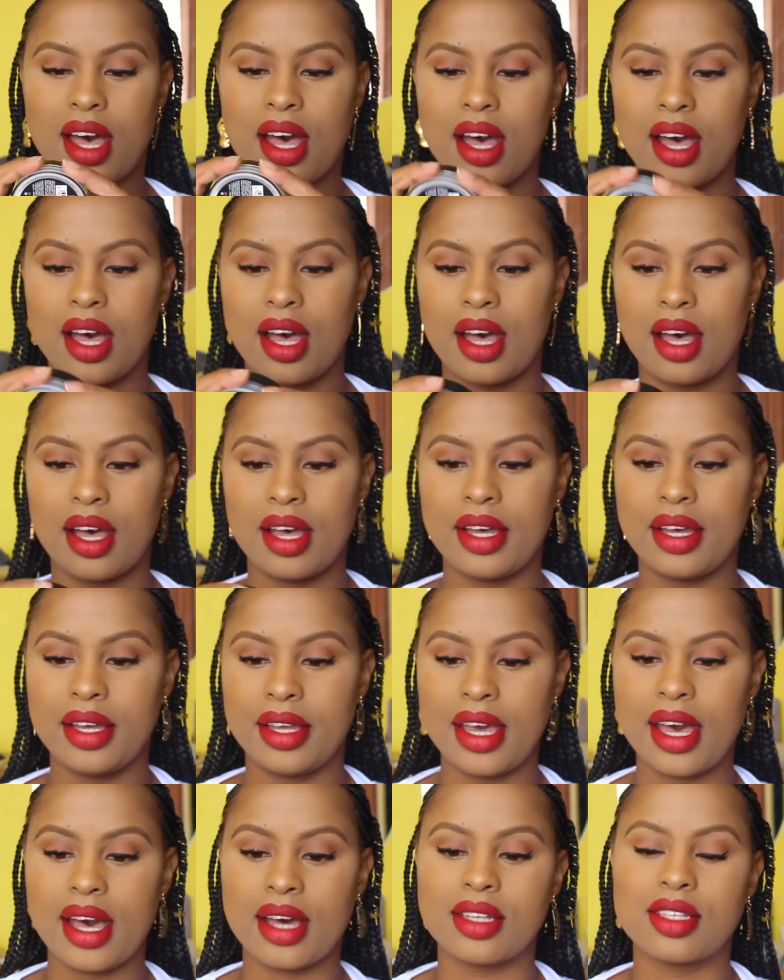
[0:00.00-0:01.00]

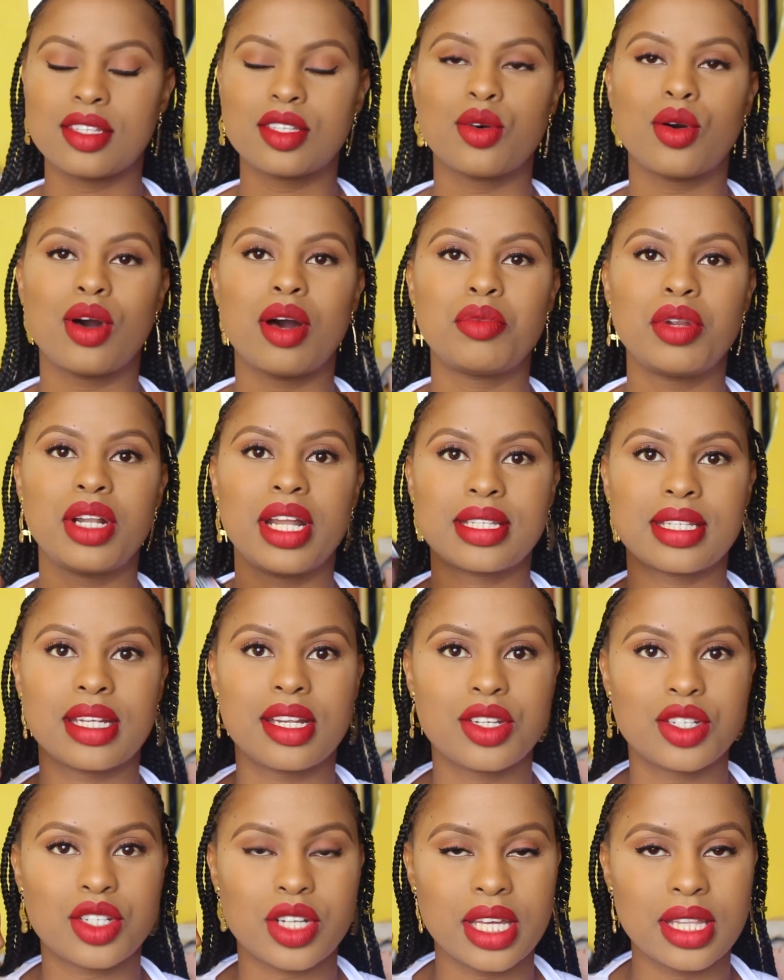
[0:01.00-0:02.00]
yeah, so I'm really
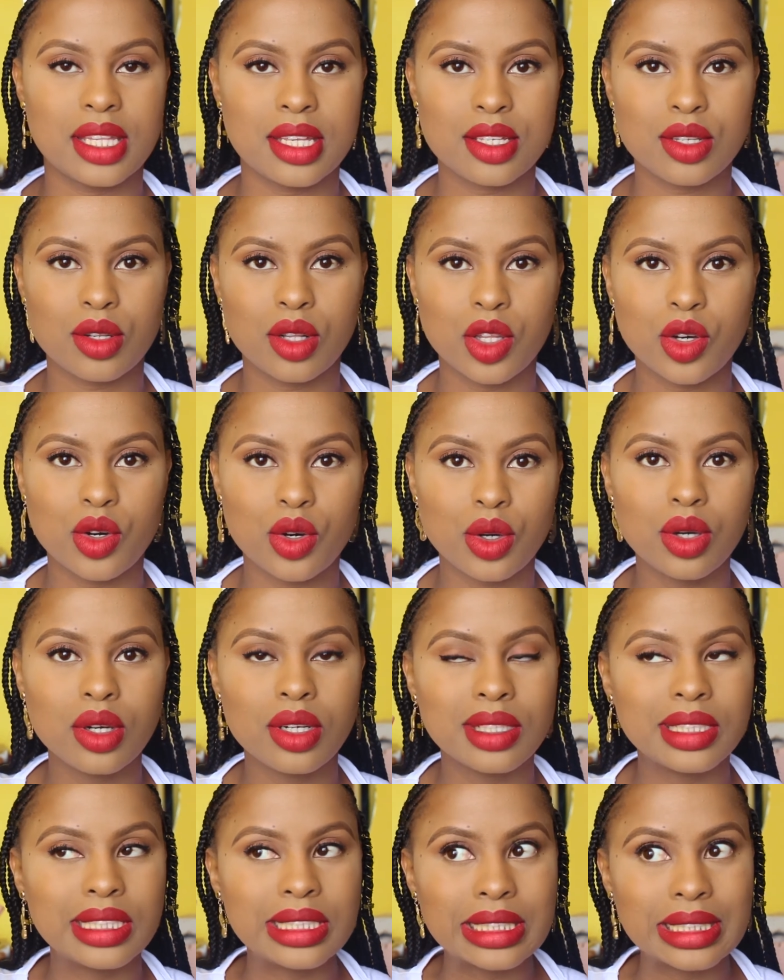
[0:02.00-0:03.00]
excited to try this, although
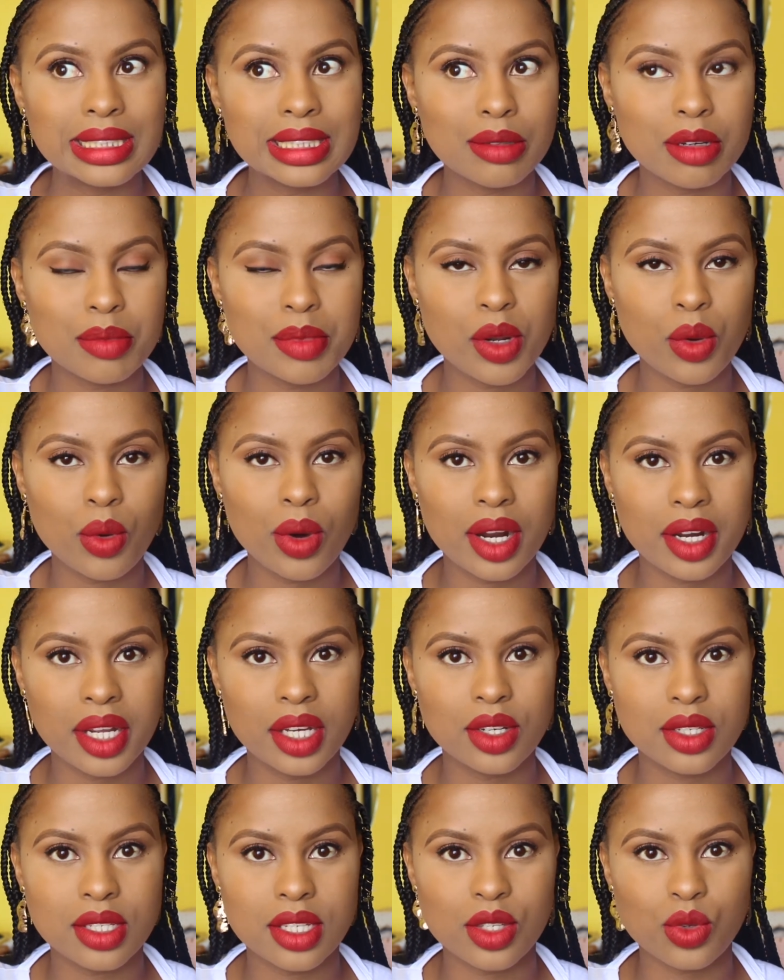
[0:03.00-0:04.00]
I'm a bit worried
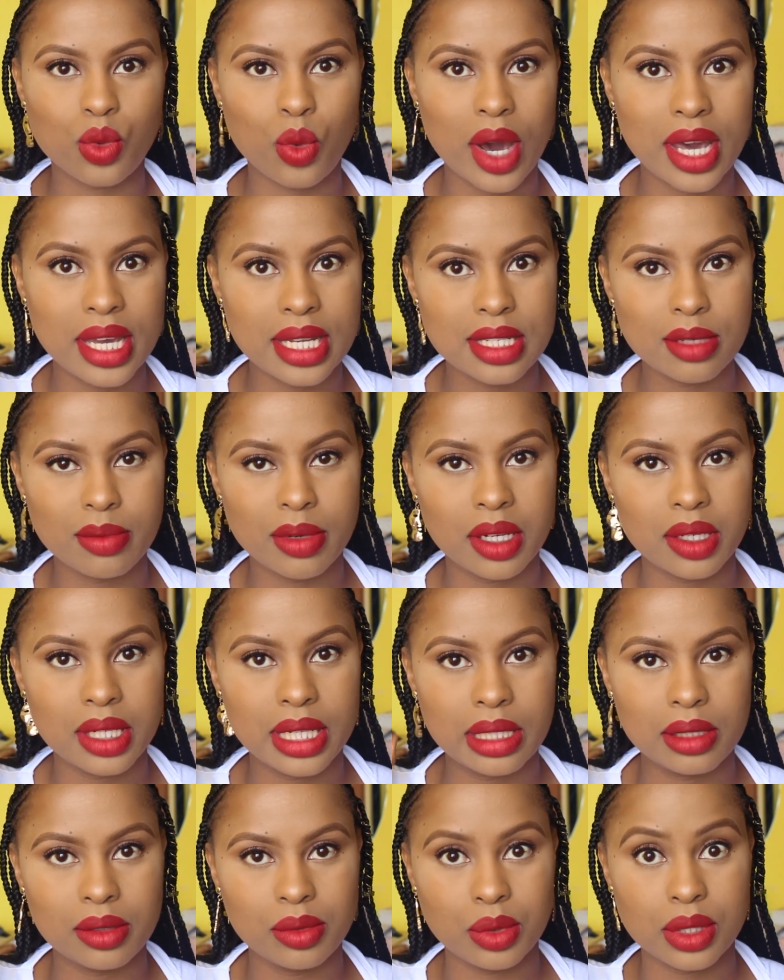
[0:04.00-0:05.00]
because it's white, but
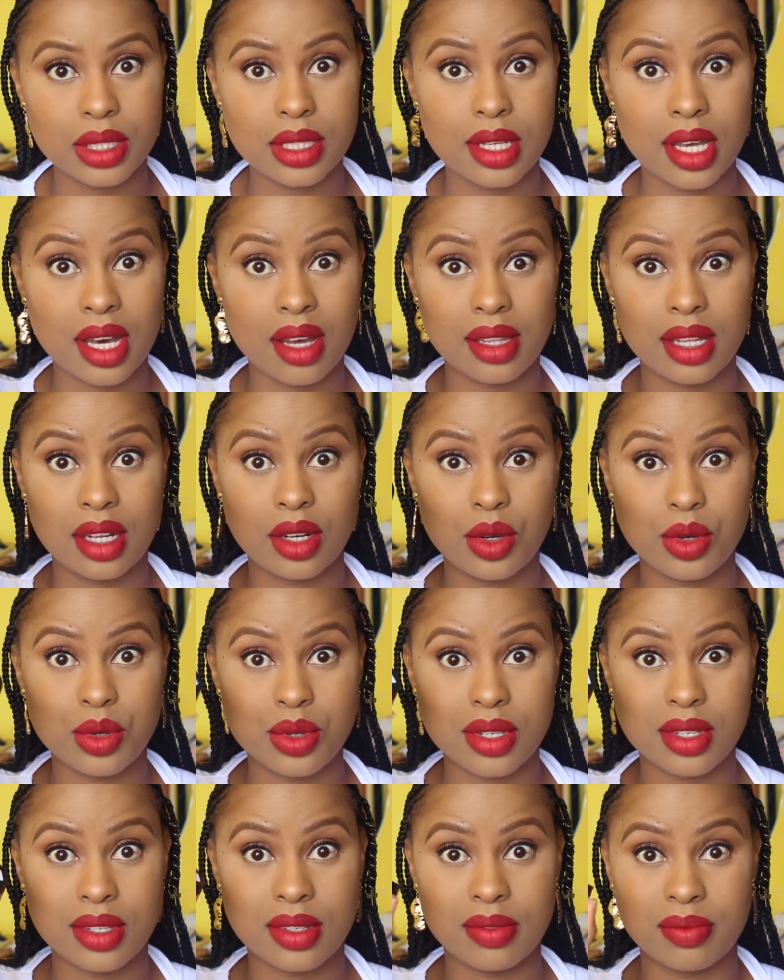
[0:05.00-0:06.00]
we'll see how that
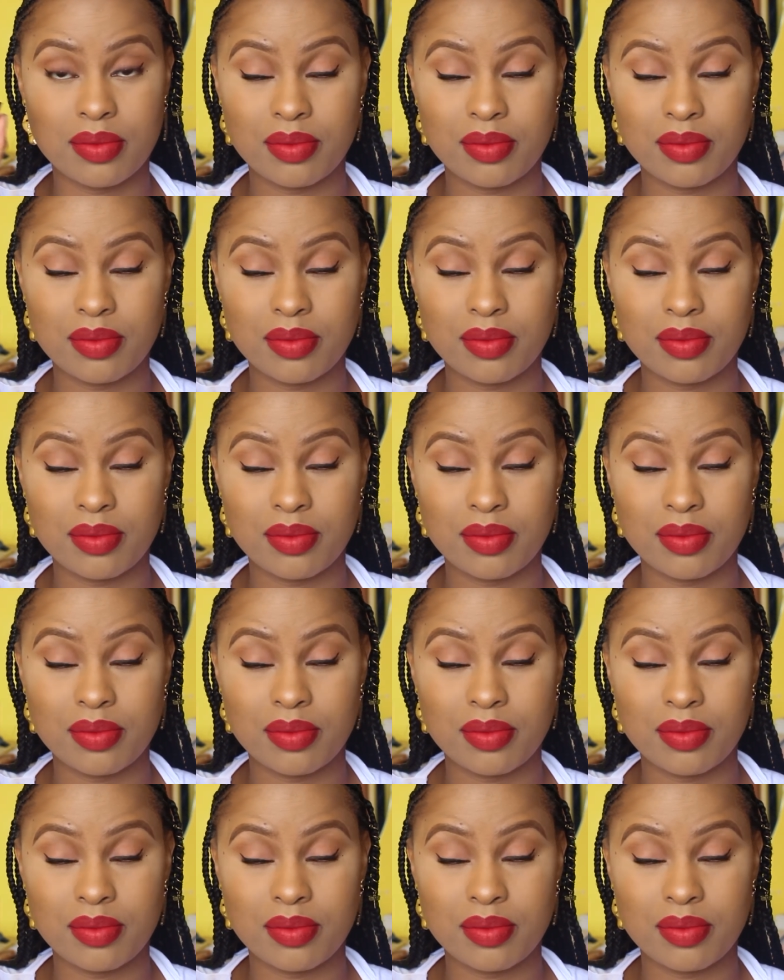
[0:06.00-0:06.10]
goes.